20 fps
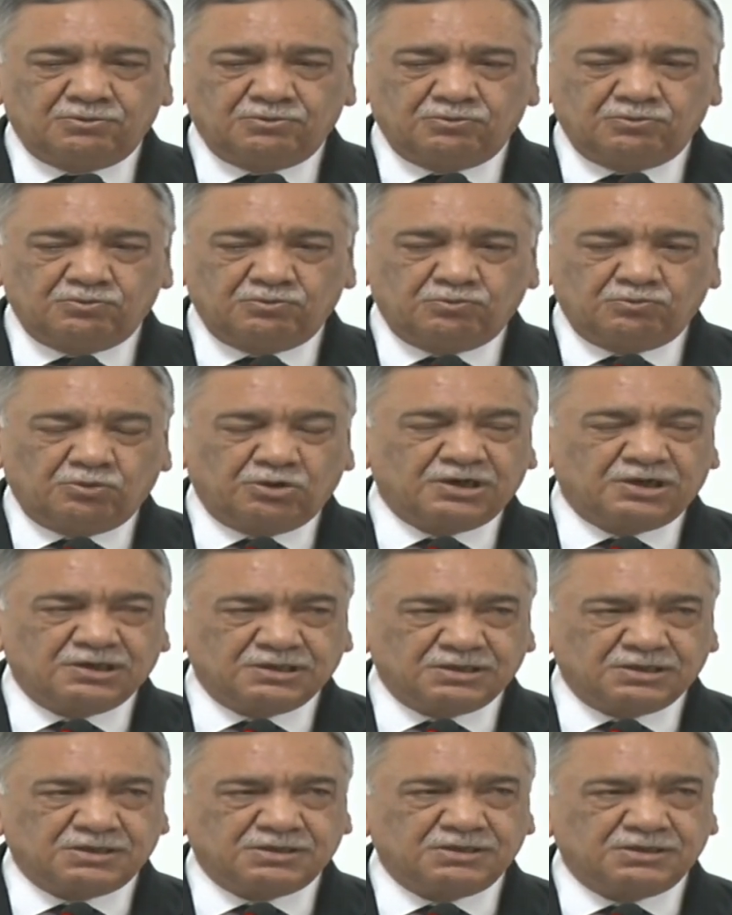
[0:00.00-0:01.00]
what
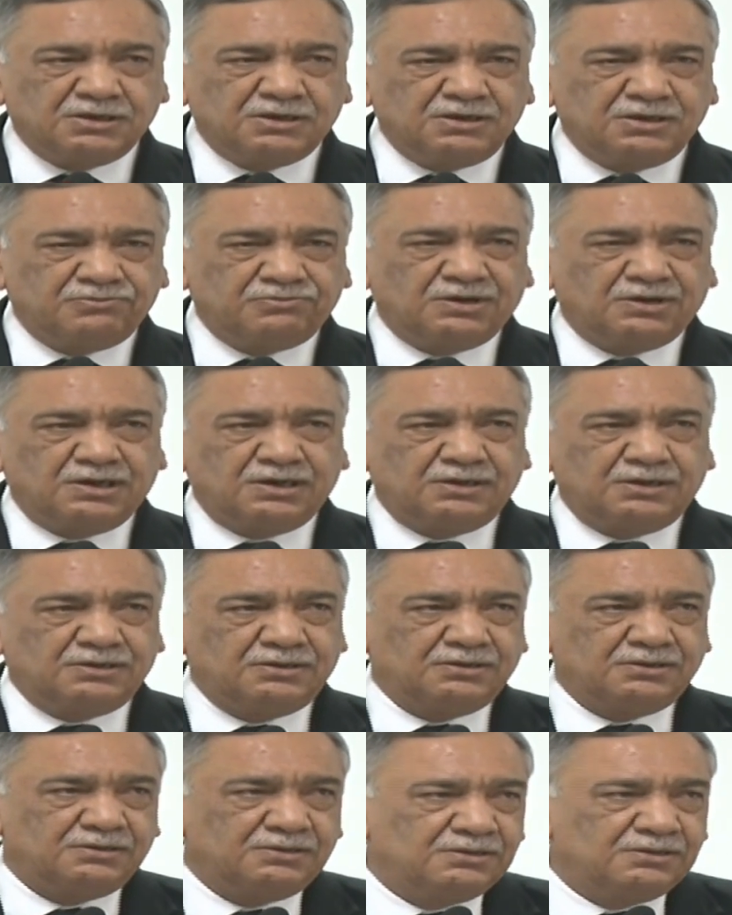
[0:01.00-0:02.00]
does it signify?
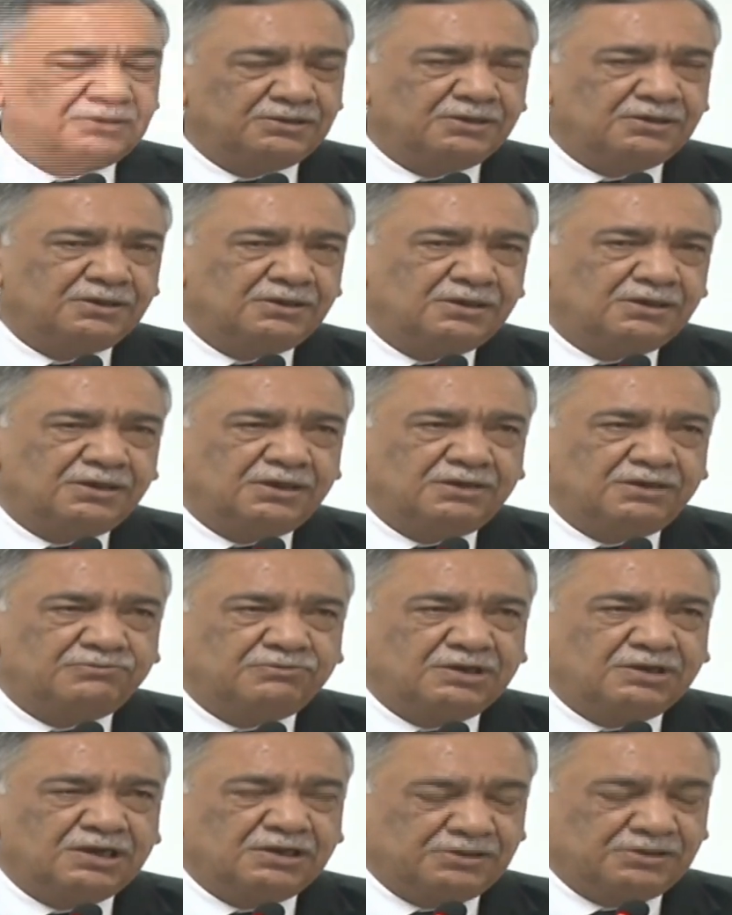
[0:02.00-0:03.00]
And
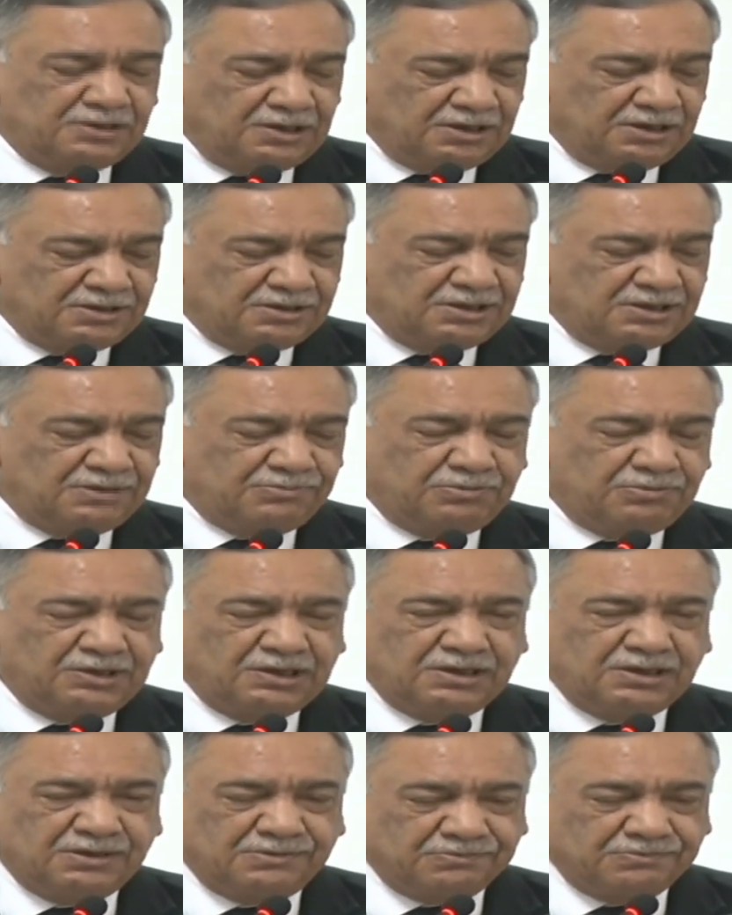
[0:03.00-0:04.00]
when I think
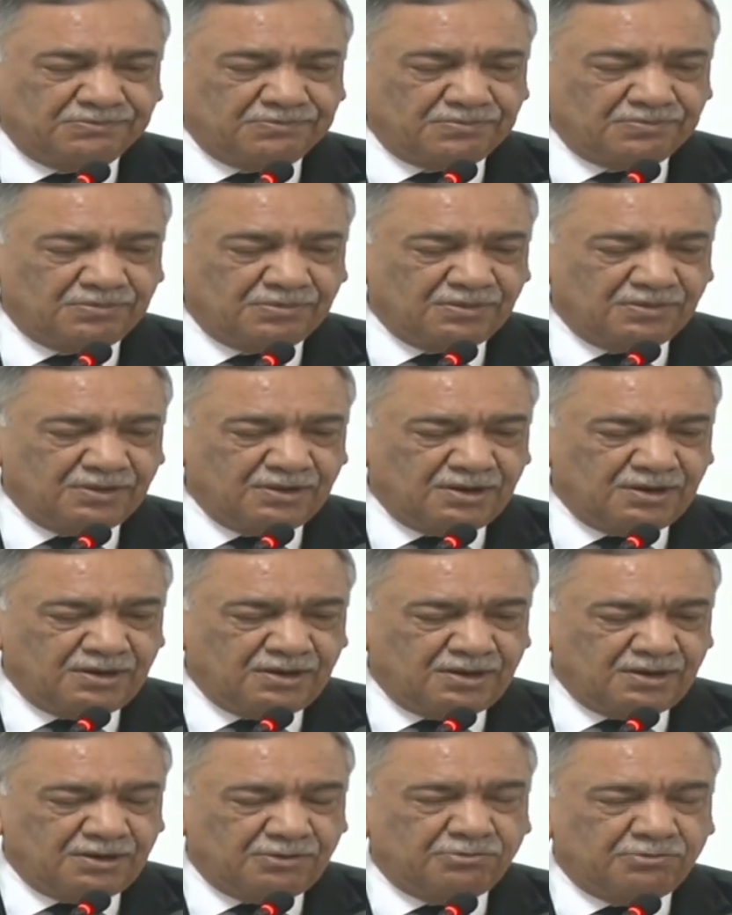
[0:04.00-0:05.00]
deeply,
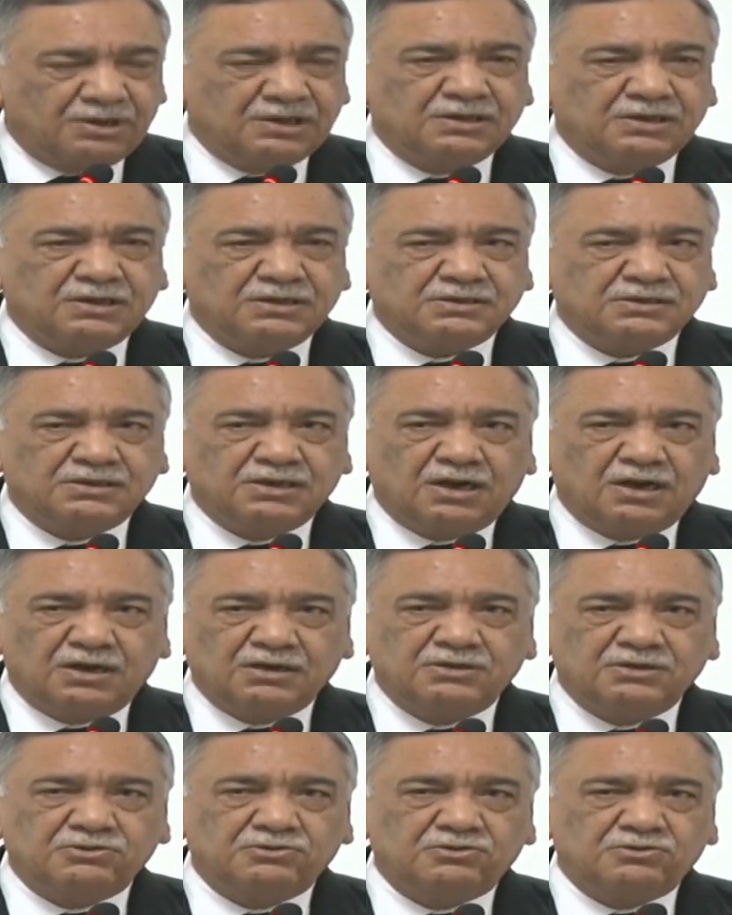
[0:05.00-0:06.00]
when there is
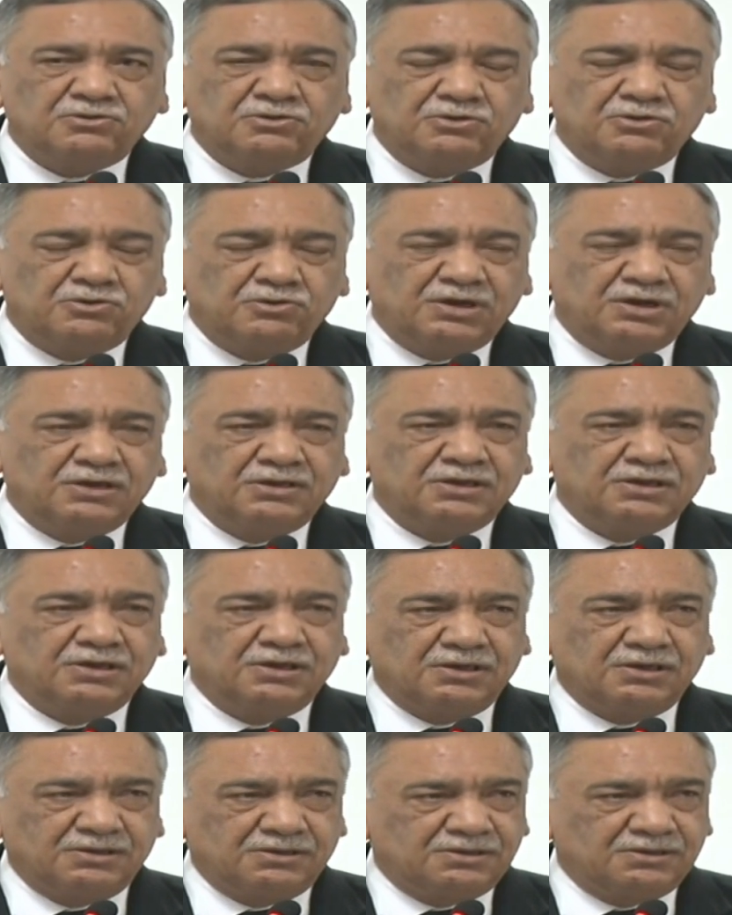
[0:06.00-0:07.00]
dark, you don't know
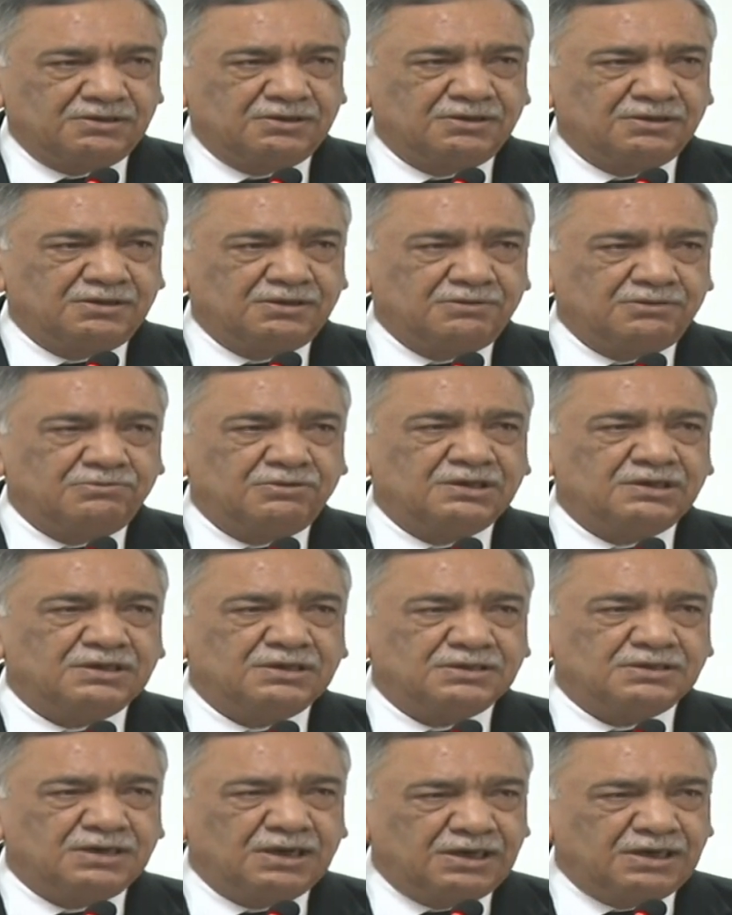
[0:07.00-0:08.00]
anything. When there
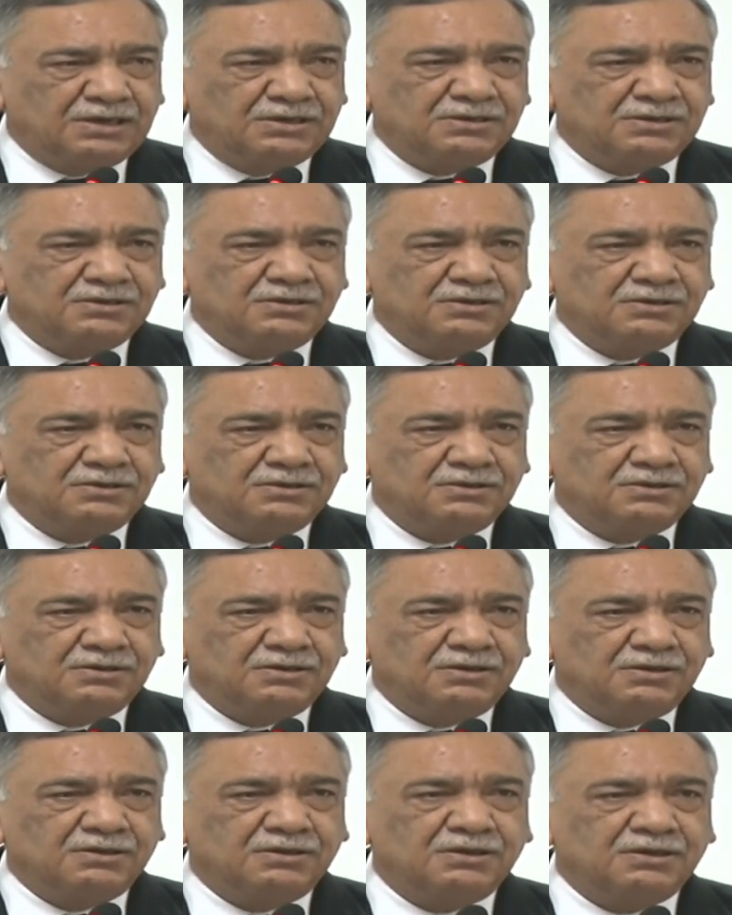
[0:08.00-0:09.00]
is light,
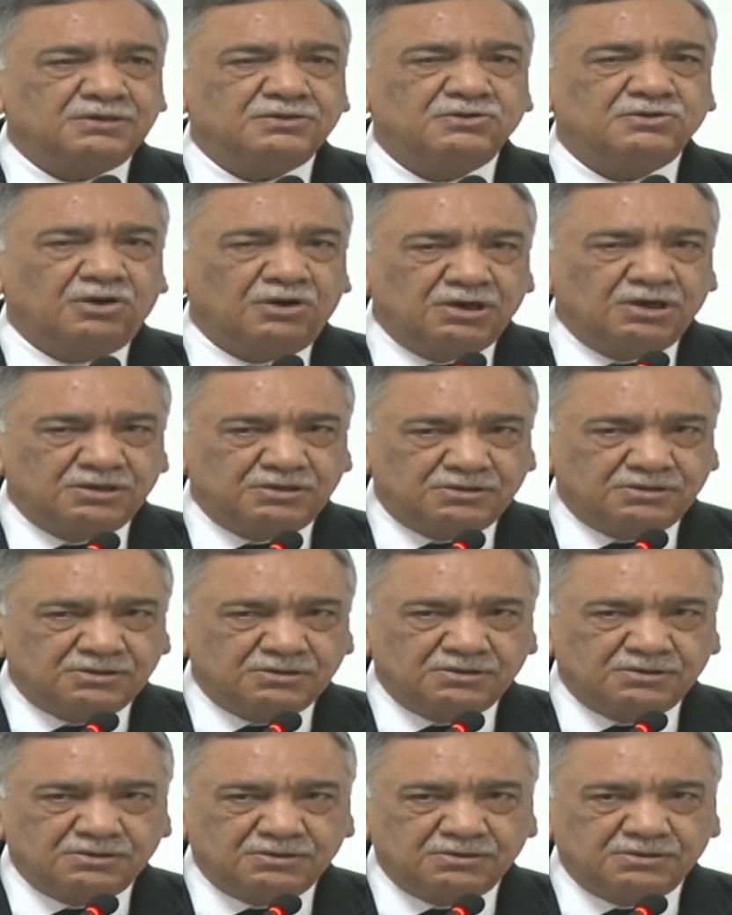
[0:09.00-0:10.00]
there is knowledge.
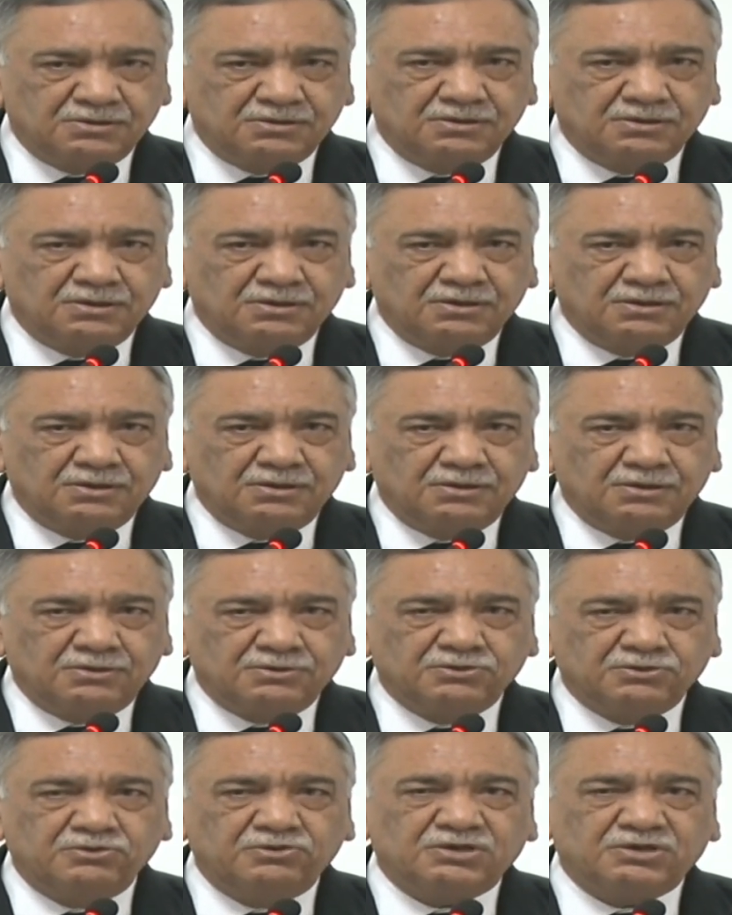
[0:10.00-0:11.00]

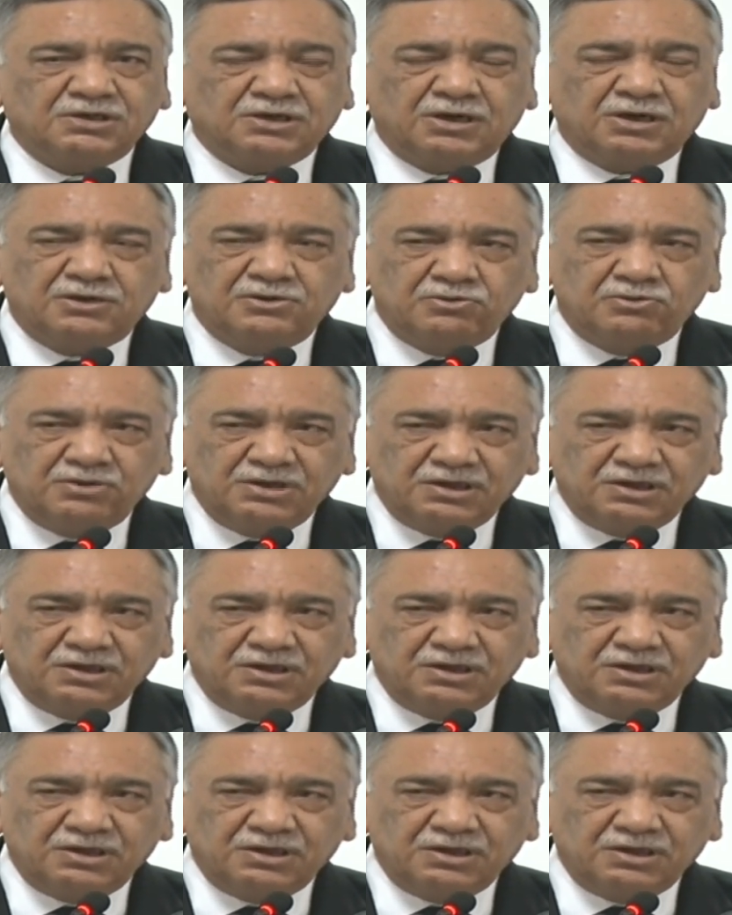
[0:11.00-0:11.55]
So you start knowing